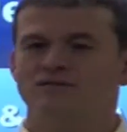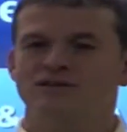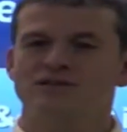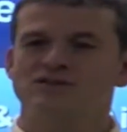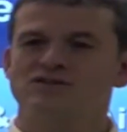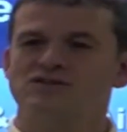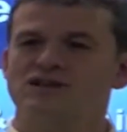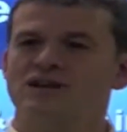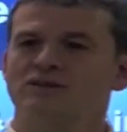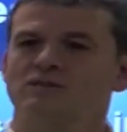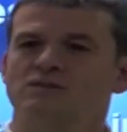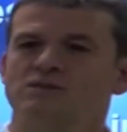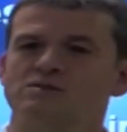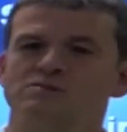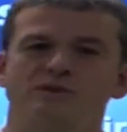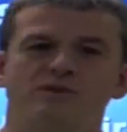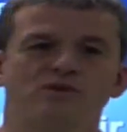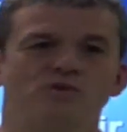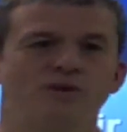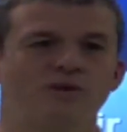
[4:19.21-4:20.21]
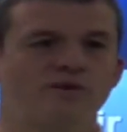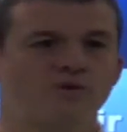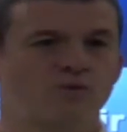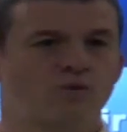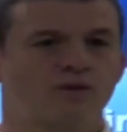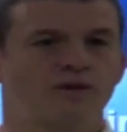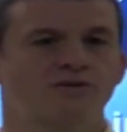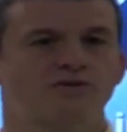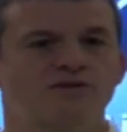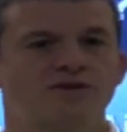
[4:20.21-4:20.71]
distinguish between the
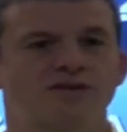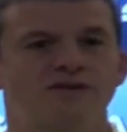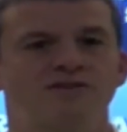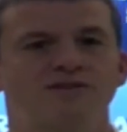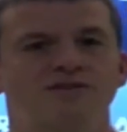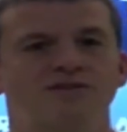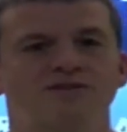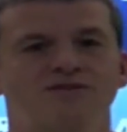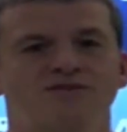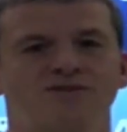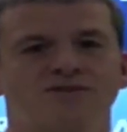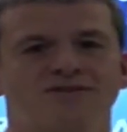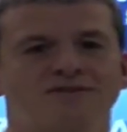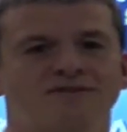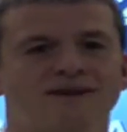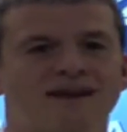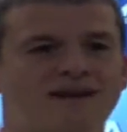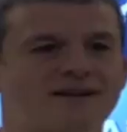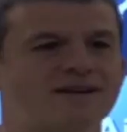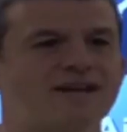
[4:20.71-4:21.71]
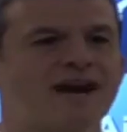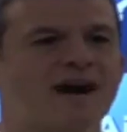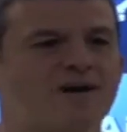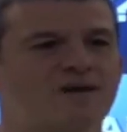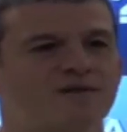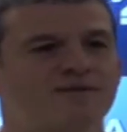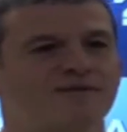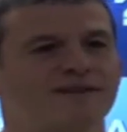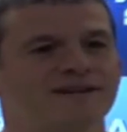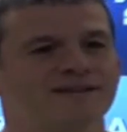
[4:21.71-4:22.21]
real Jesus and
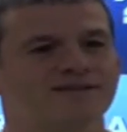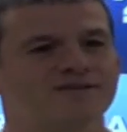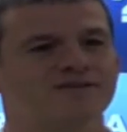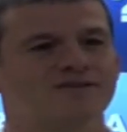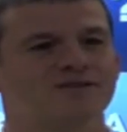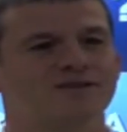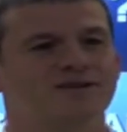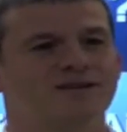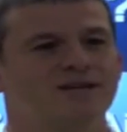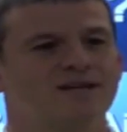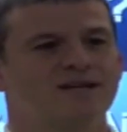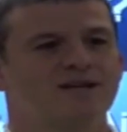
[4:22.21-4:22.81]
counterfeits?